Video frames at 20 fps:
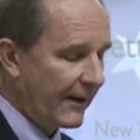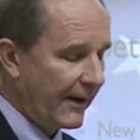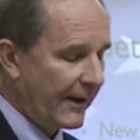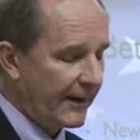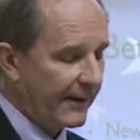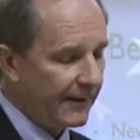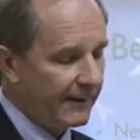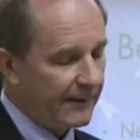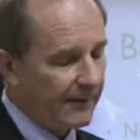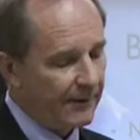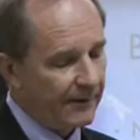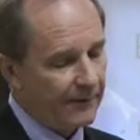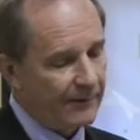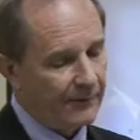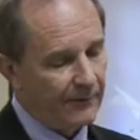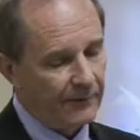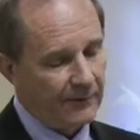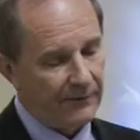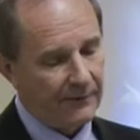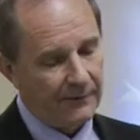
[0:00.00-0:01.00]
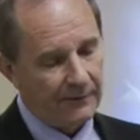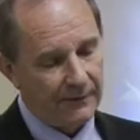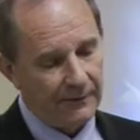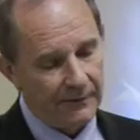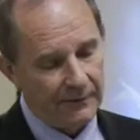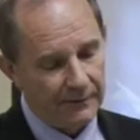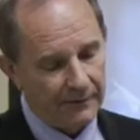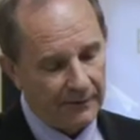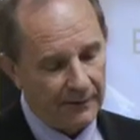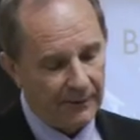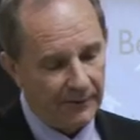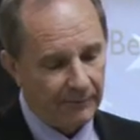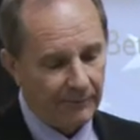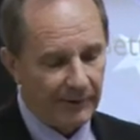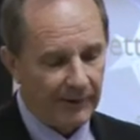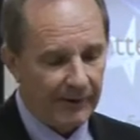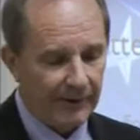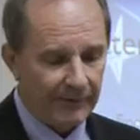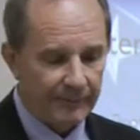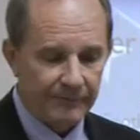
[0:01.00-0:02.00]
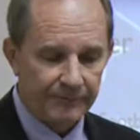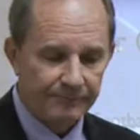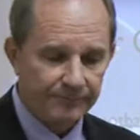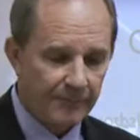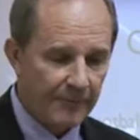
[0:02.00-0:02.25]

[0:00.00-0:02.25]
uh, the complex,